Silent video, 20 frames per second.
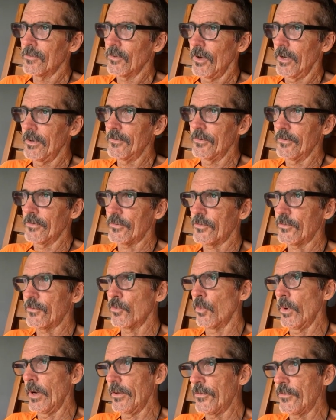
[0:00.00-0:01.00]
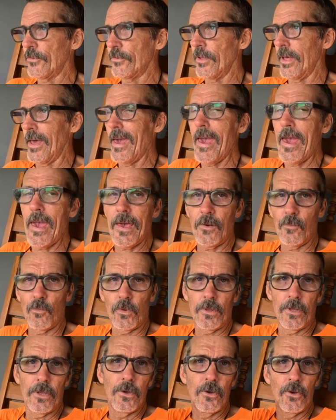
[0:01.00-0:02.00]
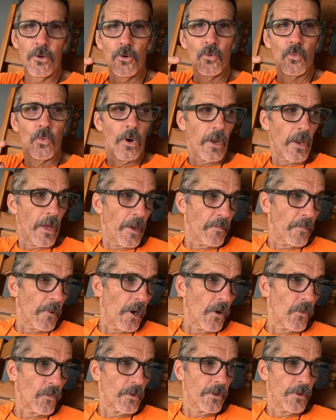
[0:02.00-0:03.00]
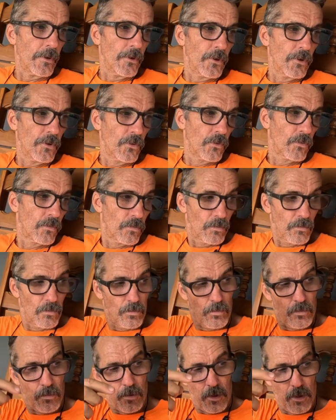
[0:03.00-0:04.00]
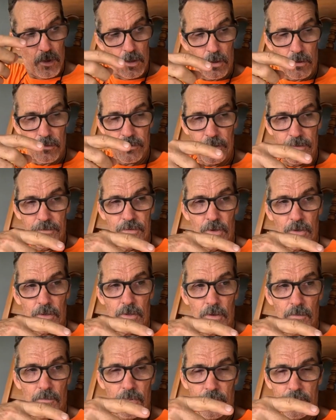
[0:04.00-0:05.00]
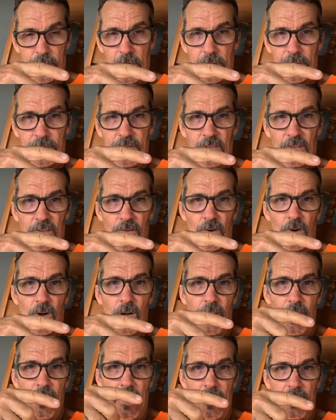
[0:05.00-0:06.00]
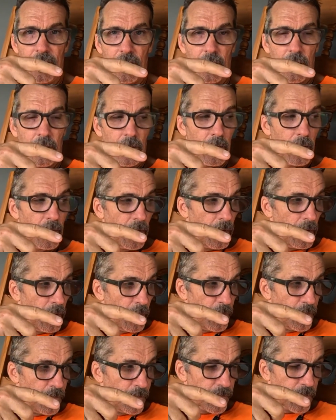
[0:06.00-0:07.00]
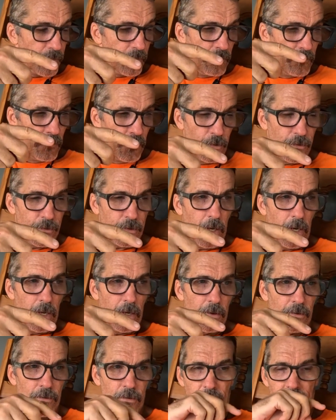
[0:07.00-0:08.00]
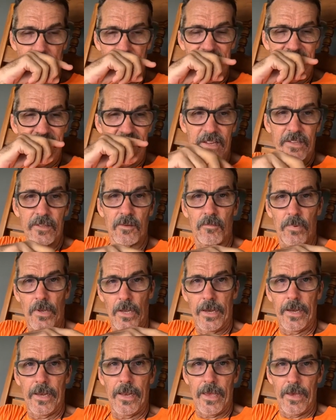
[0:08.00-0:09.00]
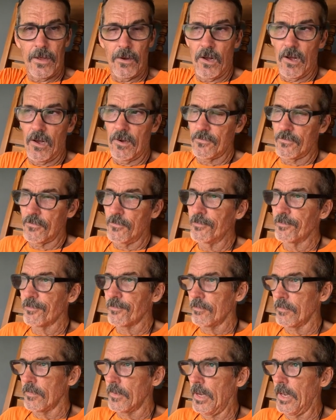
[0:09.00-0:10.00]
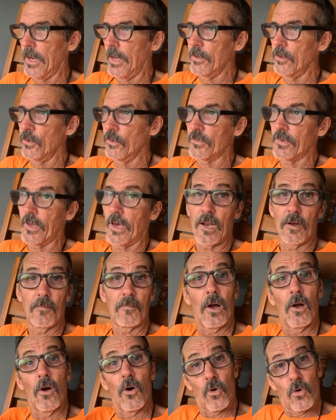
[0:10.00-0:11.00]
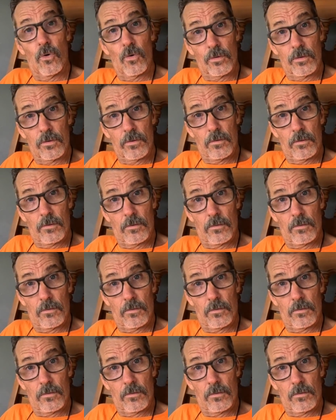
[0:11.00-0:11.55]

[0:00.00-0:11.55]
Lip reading: so I just switched the head with the new one I bought, with the new, because I put that tiller on that bush cutter, so I had to take the blade head off, and I used that on my old,